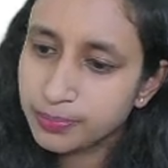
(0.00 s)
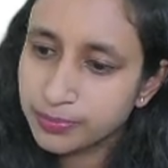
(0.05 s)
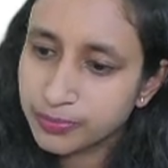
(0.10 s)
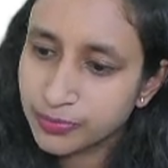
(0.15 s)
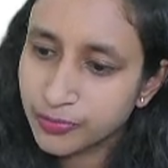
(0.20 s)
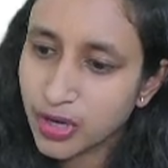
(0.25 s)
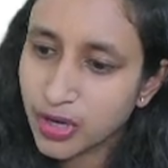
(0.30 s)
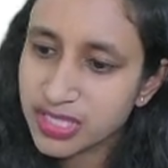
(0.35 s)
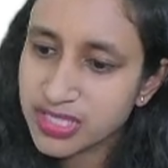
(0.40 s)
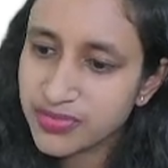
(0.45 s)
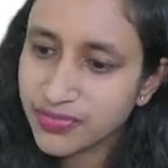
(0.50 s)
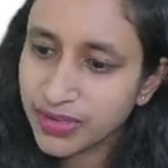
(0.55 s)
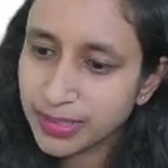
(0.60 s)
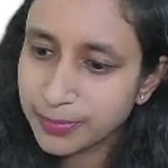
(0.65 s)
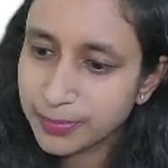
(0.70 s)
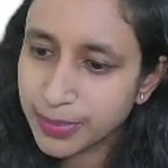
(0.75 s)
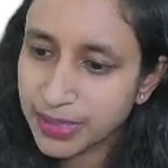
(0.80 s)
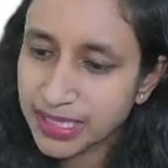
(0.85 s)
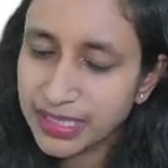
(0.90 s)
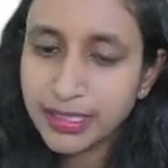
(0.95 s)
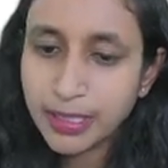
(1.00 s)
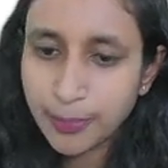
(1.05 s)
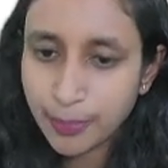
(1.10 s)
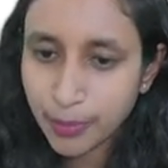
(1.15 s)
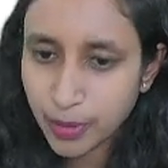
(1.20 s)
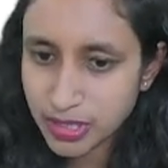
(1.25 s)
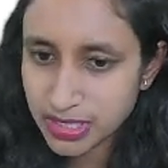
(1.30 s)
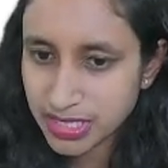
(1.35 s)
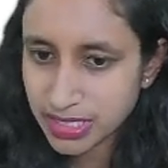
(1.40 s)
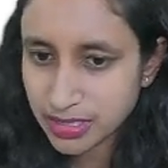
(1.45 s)
phosphate being
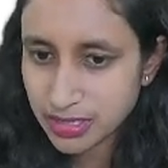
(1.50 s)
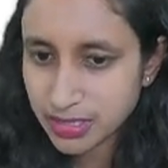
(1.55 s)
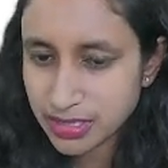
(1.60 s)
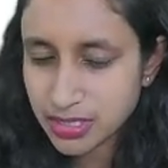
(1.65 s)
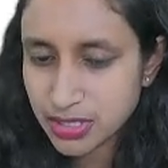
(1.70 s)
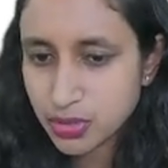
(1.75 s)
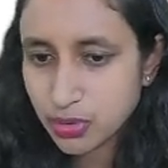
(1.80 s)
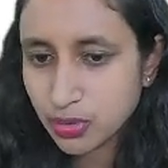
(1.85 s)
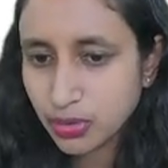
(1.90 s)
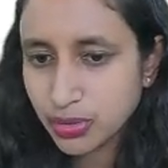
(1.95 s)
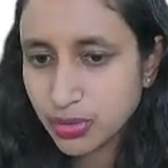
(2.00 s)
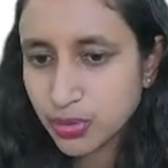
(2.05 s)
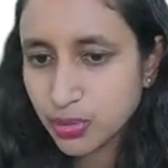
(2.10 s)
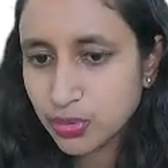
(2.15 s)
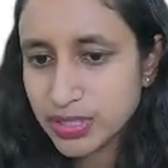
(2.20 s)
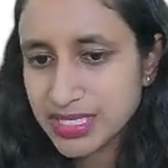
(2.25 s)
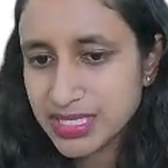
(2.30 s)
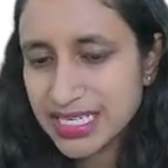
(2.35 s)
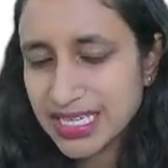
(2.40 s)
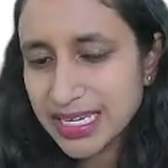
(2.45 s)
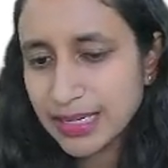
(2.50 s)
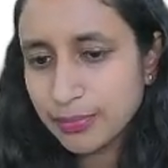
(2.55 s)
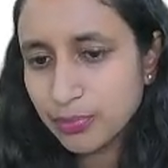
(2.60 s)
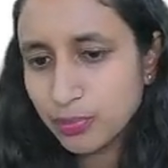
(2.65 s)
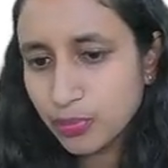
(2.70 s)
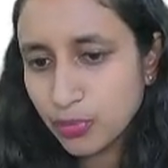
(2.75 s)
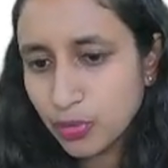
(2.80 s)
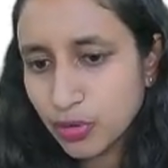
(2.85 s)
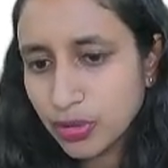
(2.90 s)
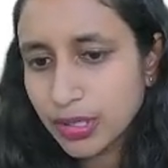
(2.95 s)
deposited. So you see
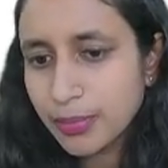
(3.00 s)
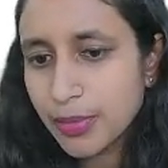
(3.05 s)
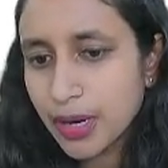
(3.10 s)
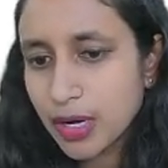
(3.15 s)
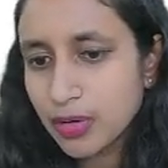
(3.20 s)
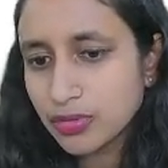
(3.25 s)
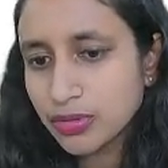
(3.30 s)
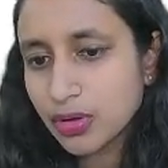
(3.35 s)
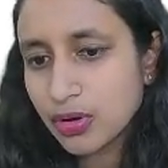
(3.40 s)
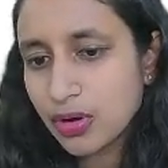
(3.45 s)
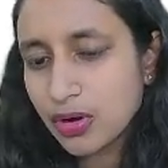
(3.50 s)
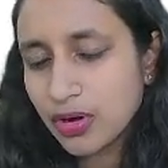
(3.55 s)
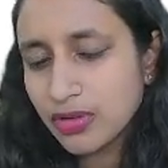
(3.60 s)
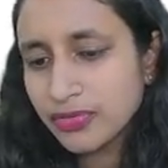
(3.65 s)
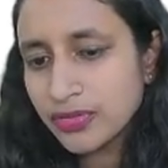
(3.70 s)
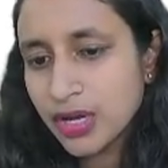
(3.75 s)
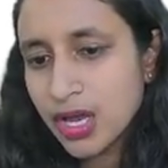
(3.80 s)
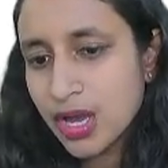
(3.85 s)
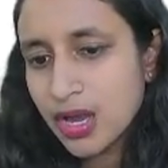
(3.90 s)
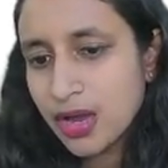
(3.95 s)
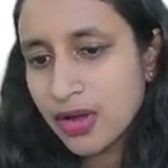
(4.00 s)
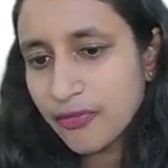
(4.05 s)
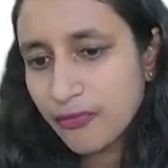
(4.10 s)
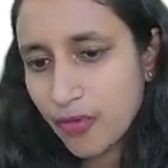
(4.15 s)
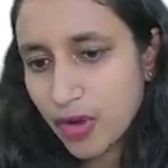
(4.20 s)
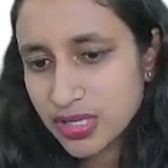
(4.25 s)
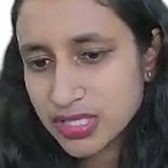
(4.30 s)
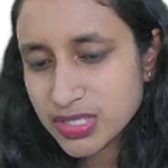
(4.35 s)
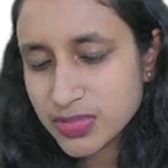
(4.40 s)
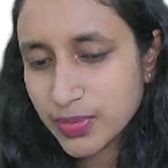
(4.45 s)
more amount of
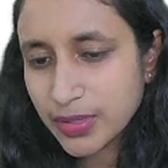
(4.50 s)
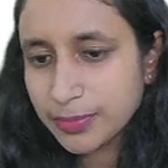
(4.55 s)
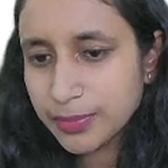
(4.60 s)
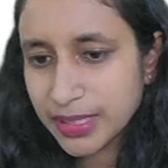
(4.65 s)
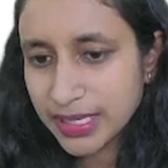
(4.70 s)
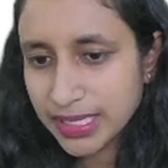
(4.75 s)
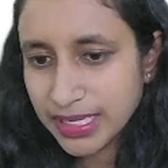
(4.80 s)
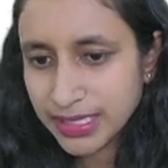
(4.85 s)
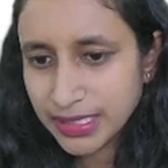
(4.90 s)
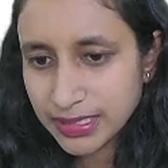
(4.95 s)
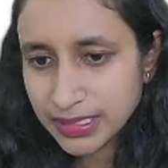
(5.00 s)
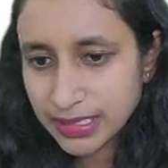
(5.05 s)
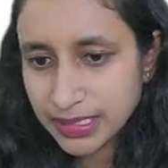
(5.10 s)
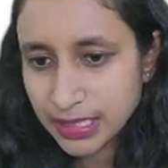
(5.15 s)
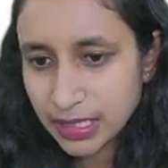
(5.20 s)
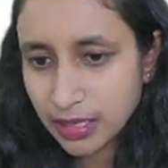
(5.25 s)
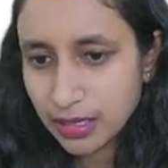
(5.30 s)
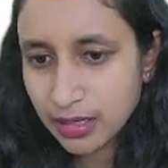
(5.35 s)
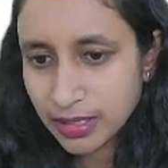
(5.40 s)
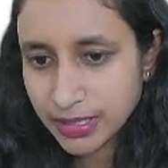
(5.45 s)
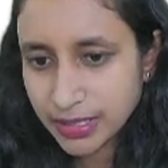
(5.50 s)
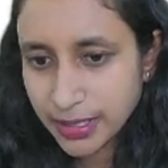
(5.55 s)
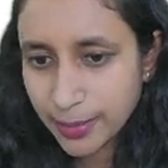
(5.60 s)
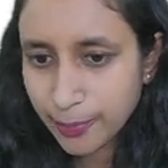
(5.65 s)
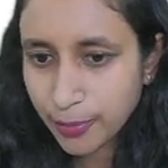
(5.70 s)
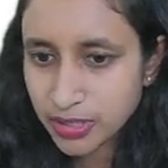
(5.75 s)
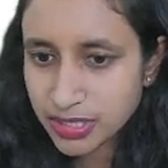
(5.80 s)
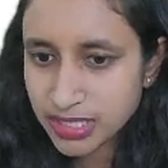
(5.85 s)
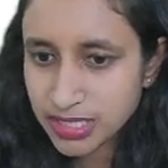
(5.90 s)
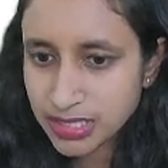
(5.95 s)
phosphate being
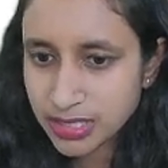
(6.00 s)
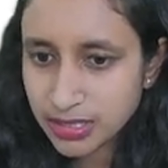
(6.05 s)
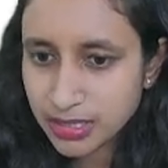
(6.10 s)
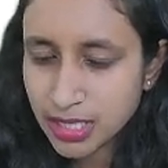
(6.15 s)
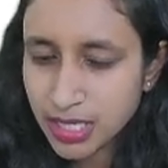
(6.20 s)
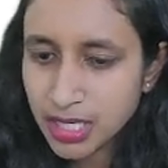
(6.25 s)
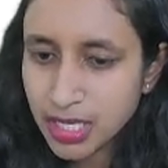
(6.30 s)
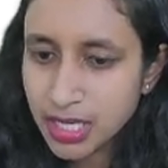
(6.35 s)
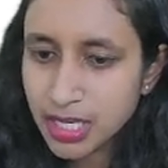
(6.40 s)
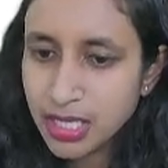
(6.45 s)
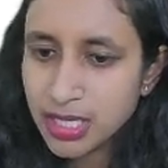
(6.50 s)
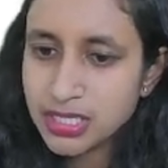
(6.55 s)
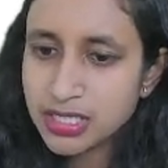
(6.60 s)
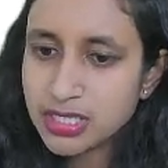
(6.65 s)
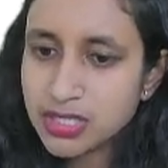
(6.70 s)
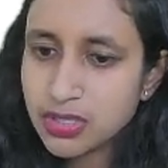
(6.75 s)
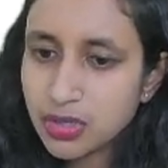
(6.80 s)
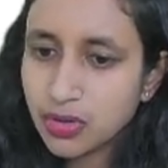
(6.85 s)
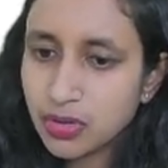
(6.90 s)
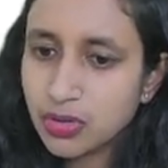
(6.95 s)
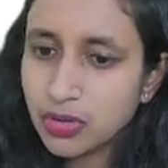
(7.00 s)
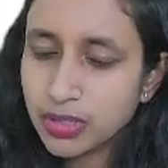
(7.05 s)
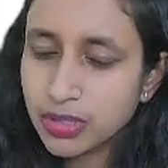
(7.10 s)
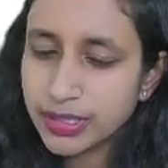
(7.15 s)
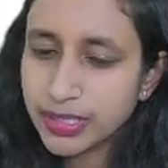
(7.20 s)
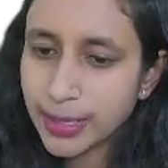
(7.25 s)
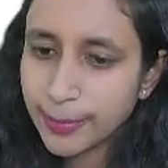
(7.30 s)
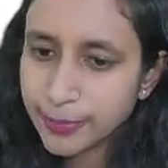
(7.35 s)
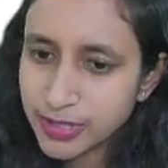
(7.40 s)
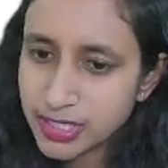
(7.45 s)
deposited. So
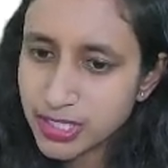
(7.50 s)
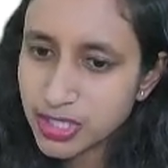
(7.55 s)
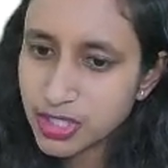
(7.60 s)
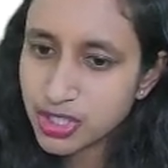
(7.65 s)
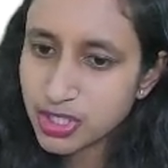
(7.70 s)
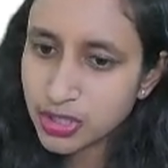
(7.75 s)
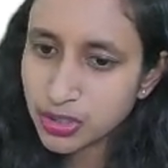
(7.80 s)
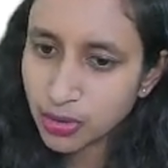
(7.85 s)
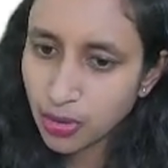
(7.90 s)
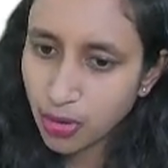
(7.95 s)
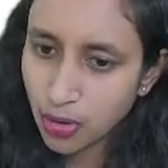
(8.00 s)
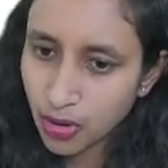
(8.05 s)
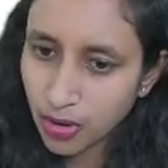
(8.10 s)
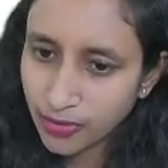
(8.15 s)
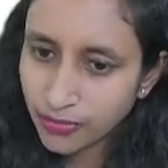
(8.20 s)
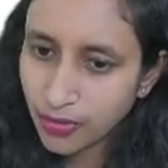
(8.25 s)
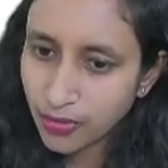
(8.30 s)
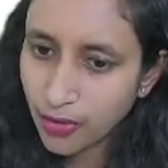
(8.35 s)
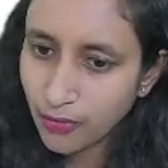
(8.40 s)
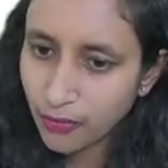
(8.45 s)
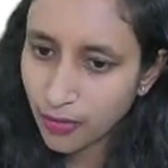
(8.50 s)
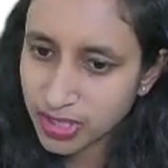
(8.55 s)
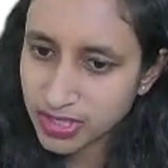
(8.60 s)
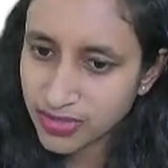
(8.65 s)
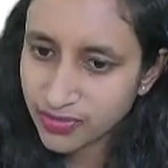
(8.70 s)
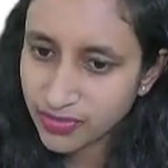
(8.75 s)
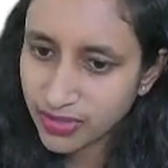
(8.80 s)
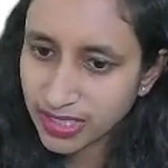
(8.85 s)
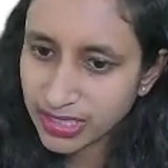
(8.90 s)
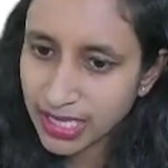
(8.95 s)
deposition of
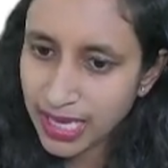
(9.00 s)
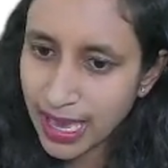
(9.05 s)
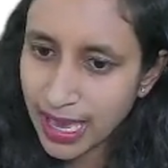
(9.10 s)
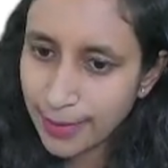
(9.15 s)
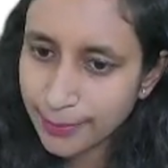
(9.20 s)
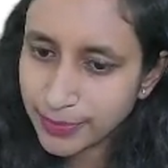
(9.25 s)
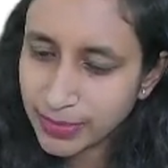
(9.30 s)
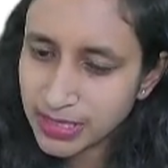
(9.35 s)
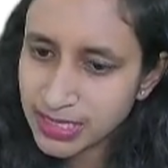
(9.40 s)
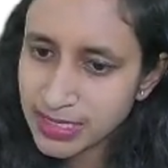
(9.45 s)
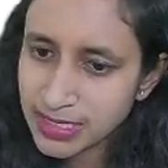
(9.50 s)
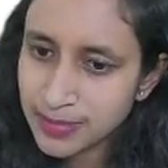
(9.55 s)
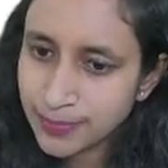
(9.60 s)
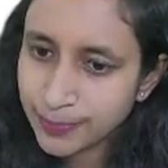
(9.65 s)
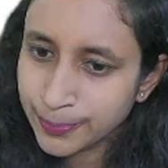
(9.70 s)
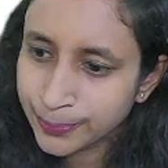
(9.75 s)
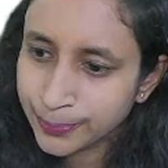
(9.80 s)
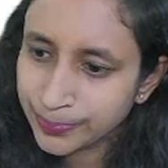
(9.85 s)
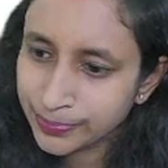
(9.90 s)
phosphate happens.